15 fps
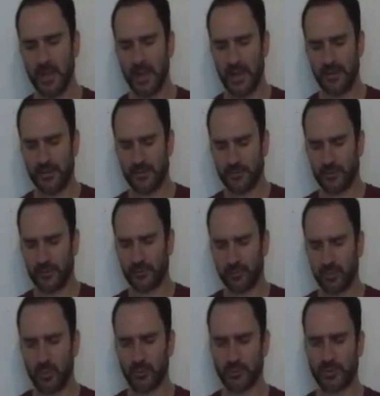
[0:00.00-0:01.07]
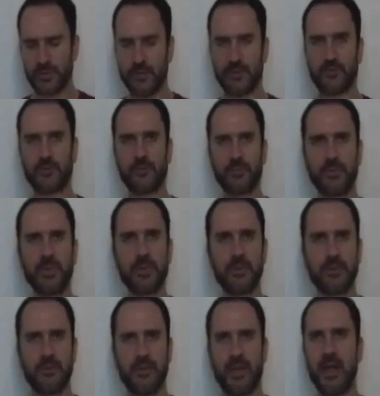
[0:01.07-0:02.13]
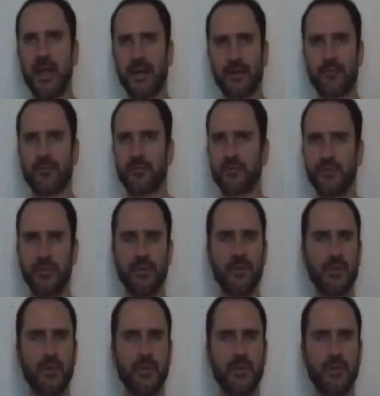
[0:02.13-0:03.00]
And this explosion, the speed, the accuracy.